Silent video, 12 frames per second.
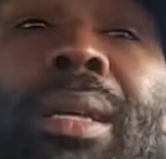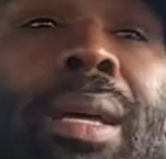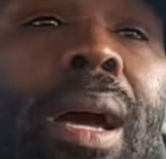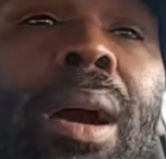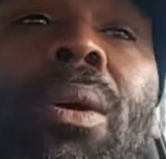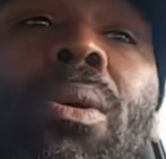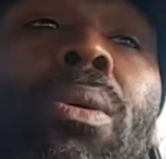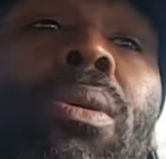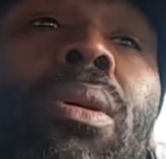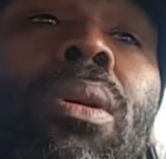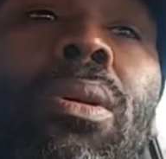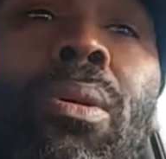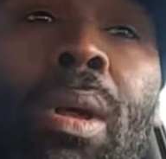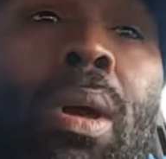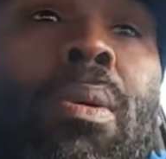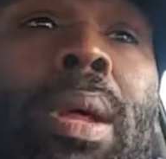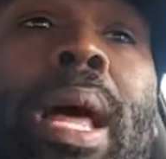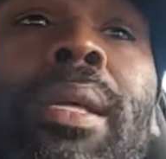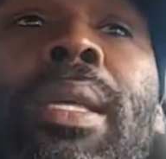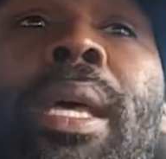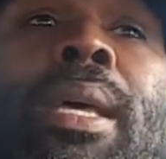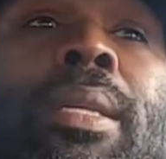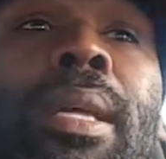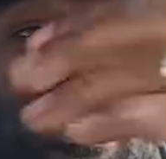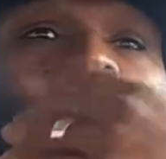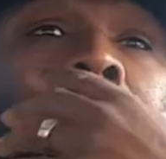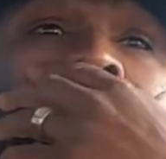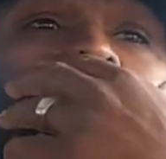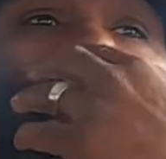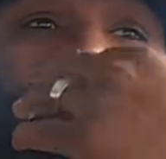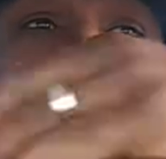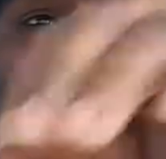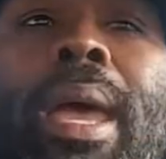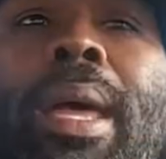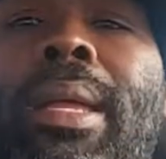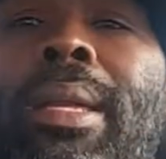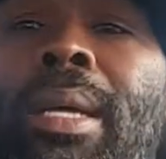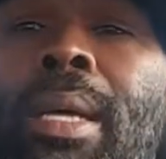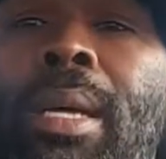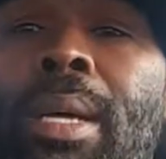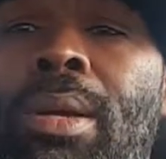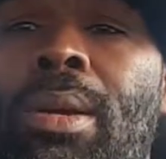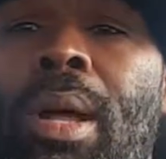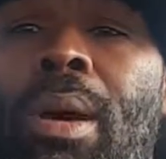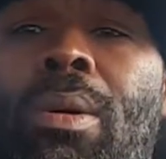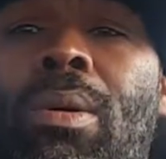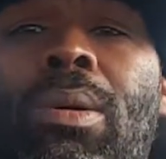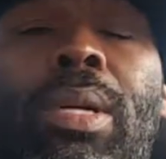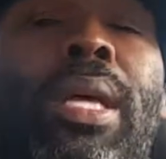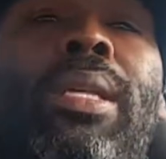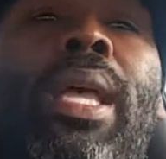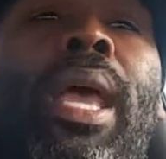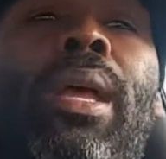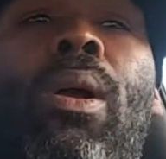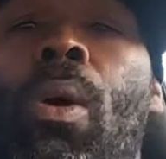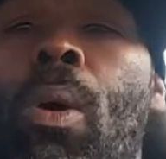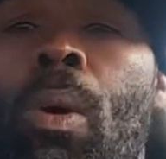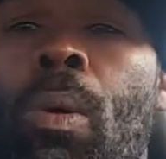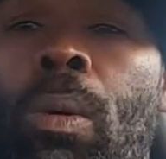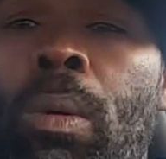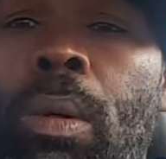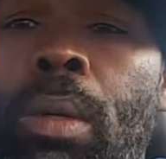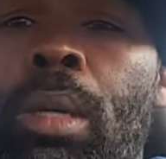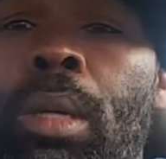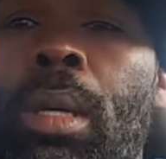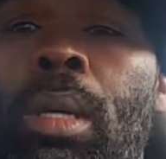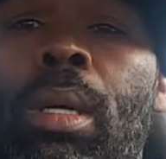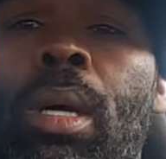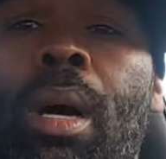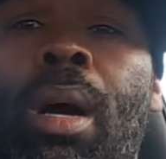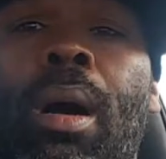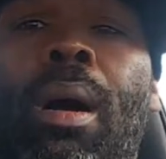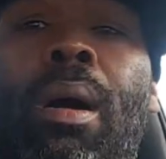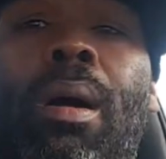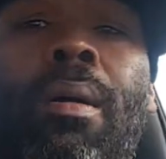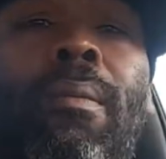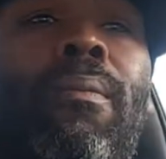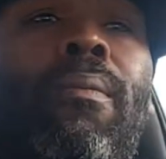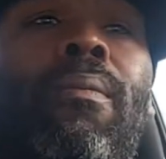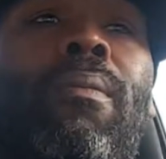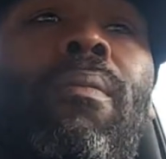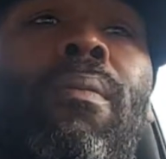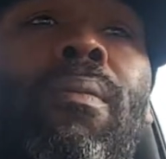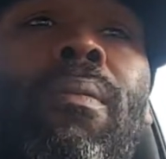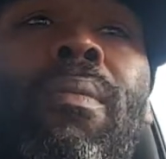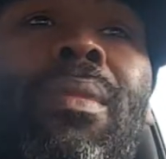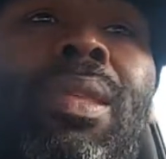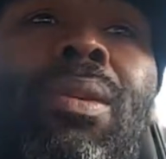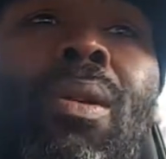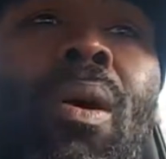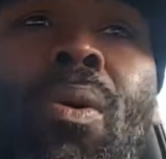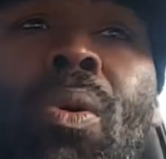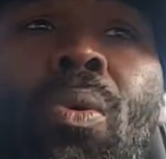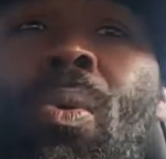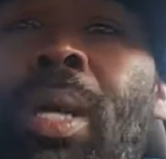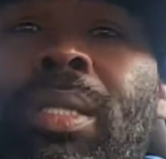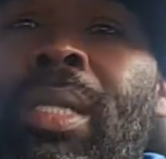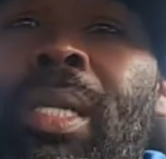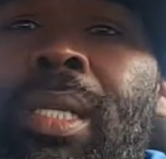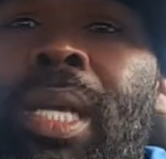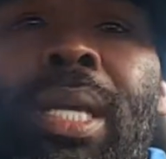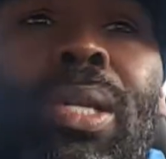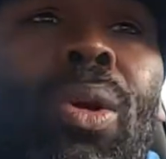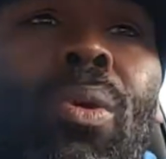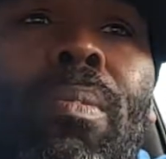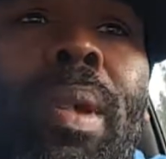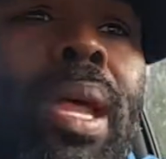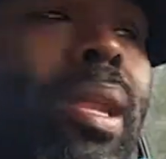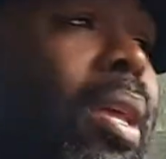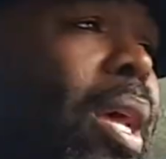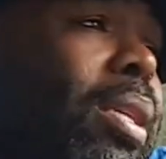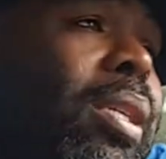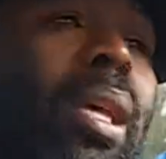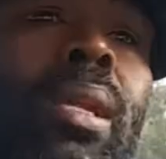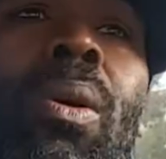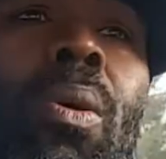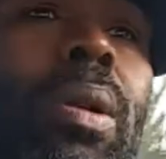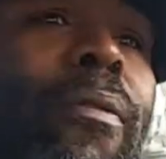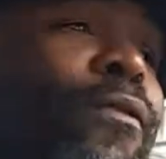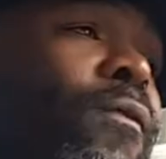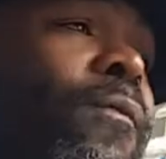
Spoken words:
Yo, you know, when I said something, I said, man, you know, this ain't cool. You know, who wants to see two men kissing on